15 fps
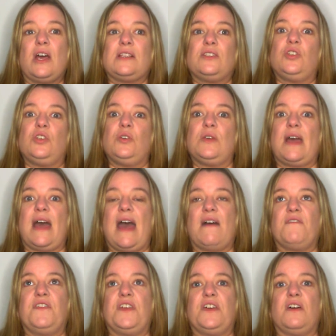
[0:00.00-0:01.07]
Do you
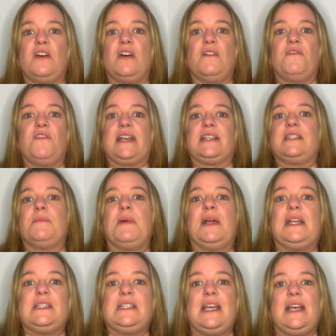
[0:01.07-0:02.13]
have the
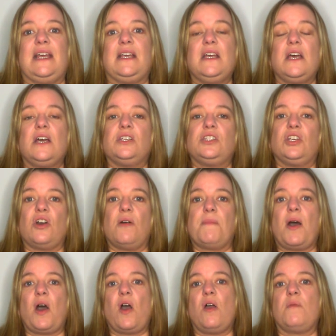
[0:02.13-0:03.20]
flexibility to come
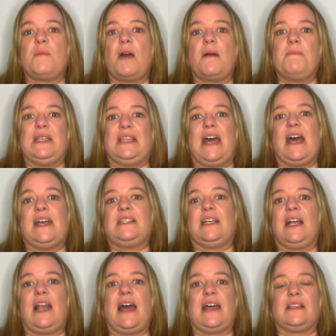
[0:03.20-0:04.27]
home and be there to
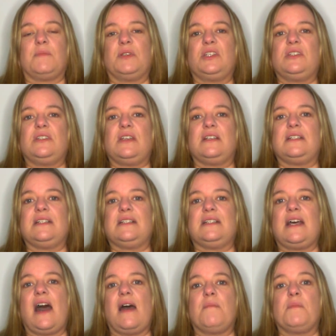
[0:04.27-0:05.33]
collect them at a certain
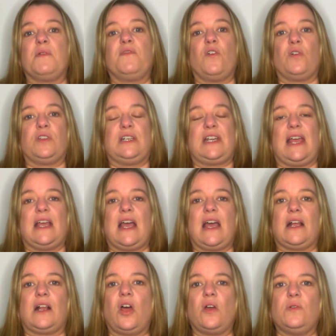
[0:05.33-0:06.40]
time before the
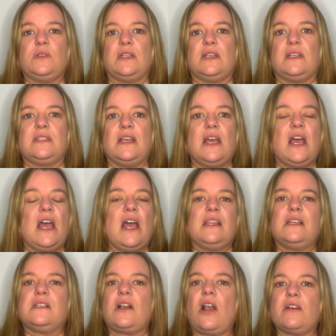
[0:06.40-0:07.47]
daycare closes?
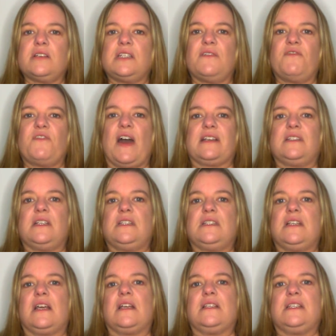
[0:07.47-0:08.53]
There's lots of factors
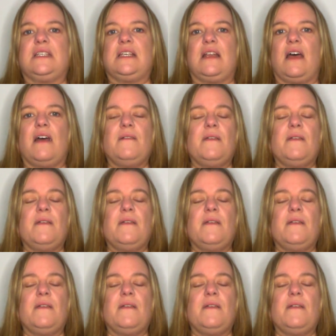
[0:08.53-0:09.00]
to consider.